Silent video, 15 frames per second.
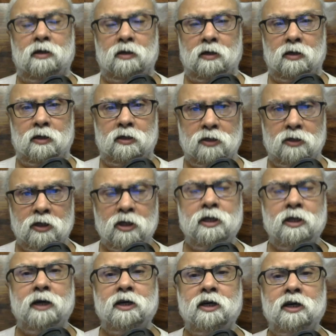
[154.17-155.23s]
see
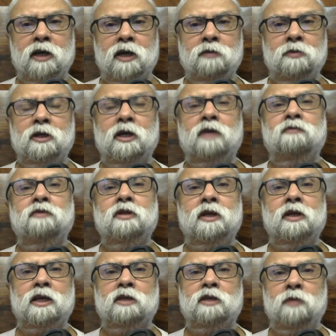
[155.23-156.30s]
that it can be done with the
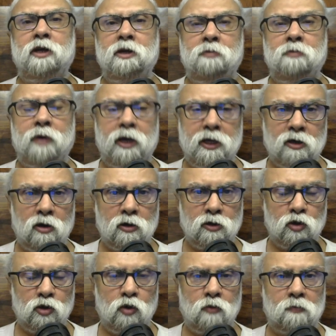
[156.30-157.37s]
Raspberry Pi
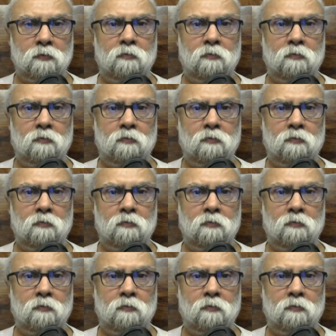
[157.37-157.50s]
also.